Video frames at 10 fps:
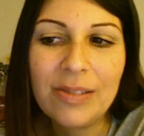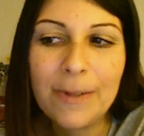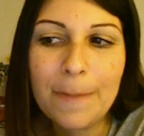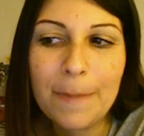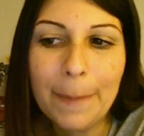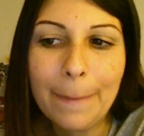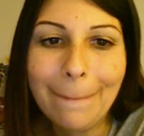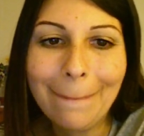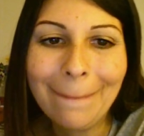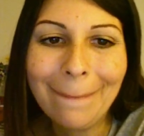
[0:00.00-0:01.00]

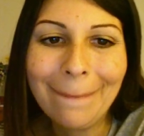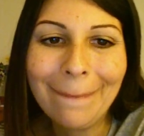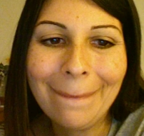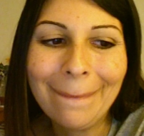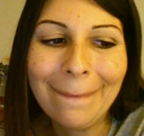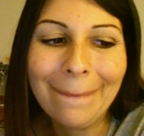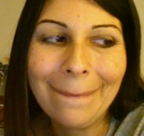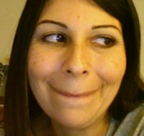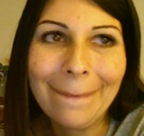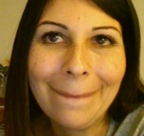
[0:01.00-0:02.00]

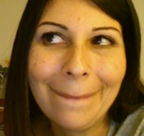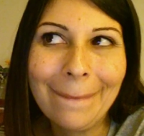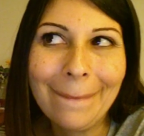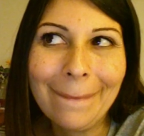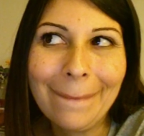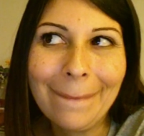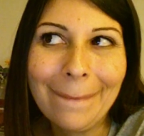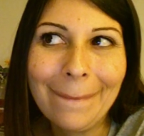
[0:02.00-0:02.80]
(no one is talking)